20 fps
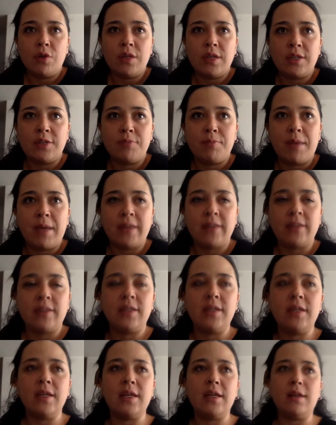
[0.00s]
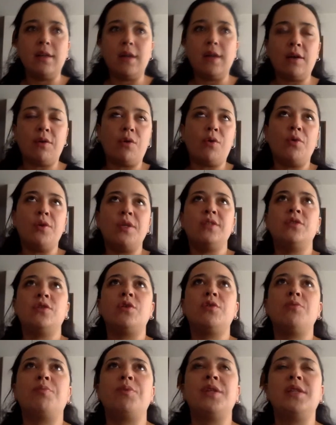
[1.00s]
expecting or is
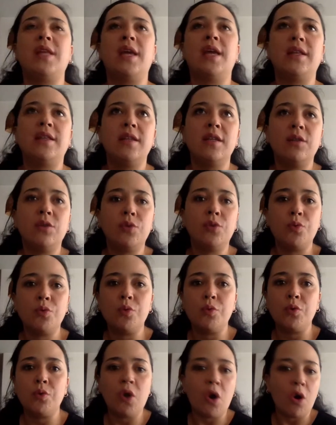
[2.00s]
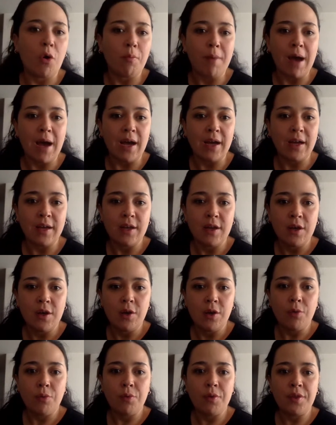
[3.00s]
not pretending to go back
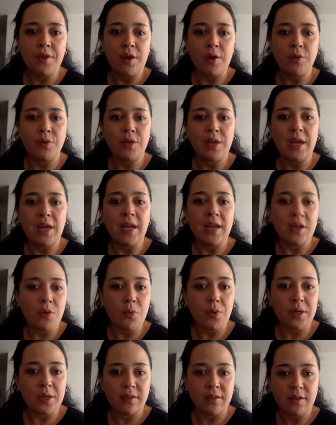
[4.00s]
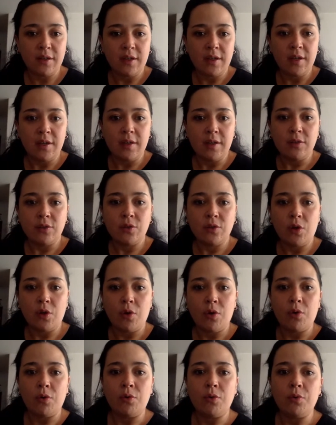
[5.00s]
without any win.
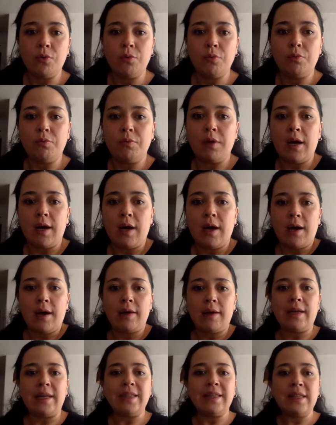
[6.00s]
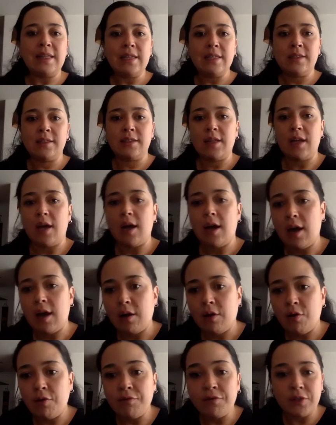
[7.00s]
So at least
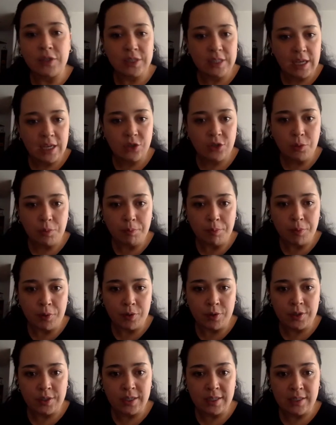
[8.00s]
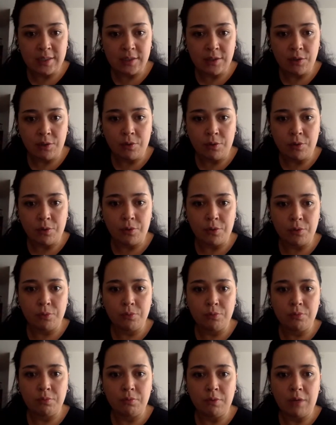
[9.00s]
a conversation process or
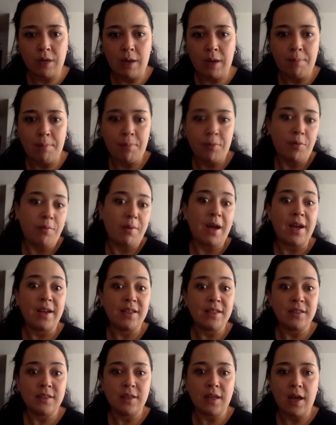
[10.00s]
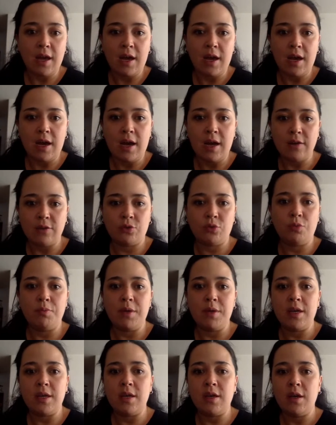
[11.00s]
a promise has to
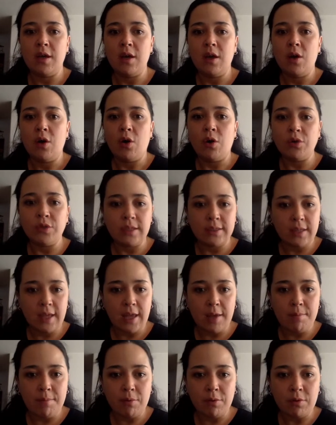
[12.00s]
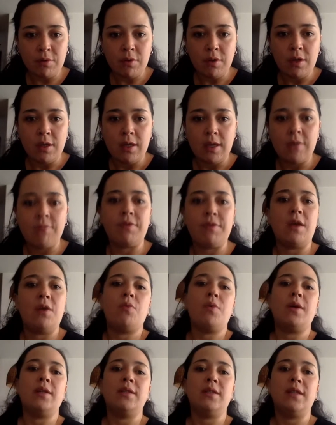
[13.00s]
be on the table if they
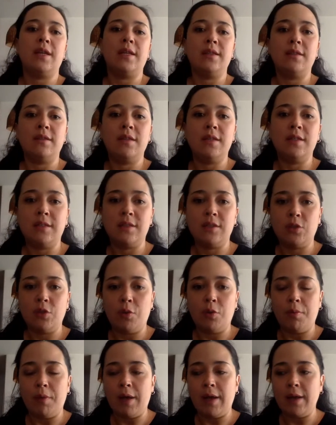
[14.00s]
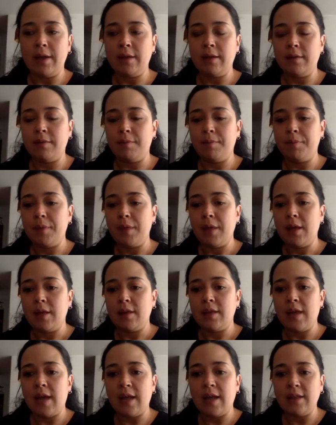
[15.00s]
want that this stop. And
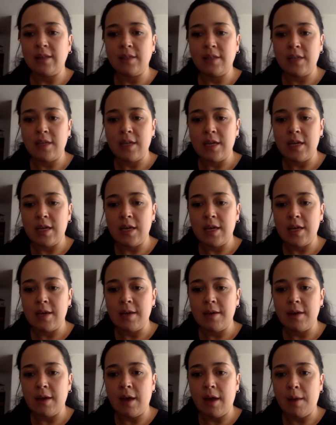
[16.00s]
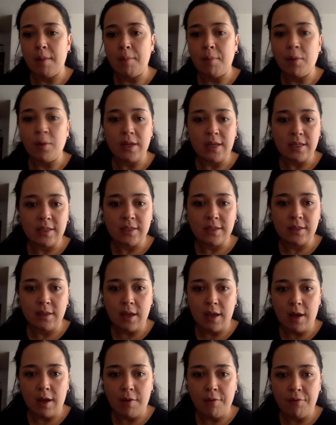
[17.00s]
the anti-police
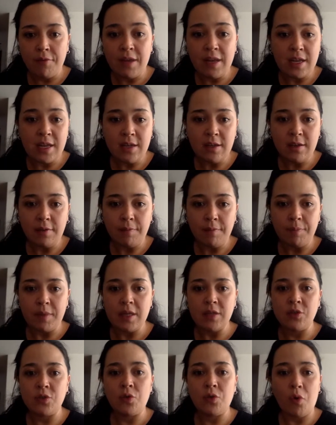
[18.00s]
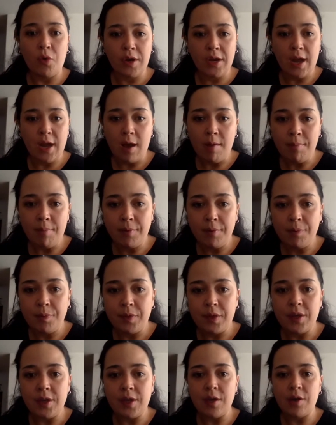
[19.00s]
feeling is growing up
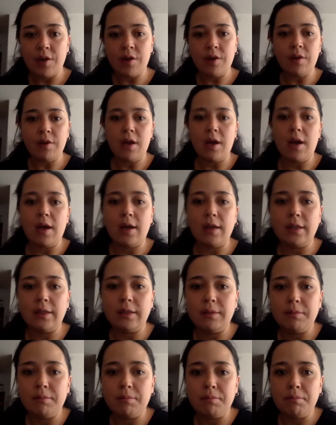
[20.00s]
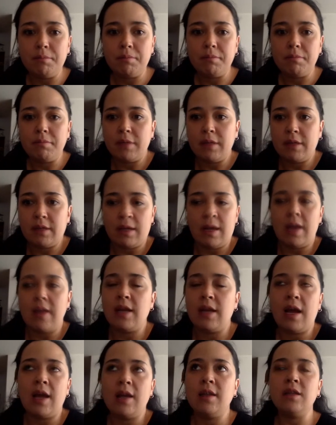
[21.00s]
here, and
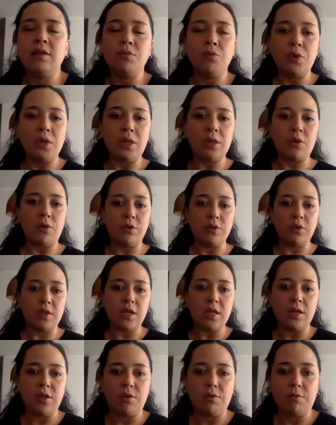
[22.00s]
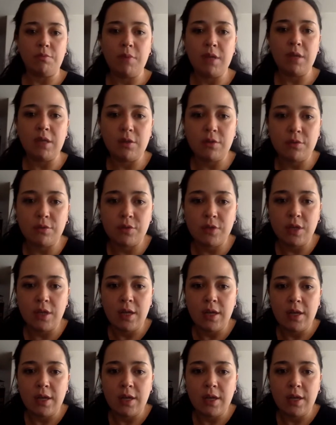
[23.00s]
it will continue because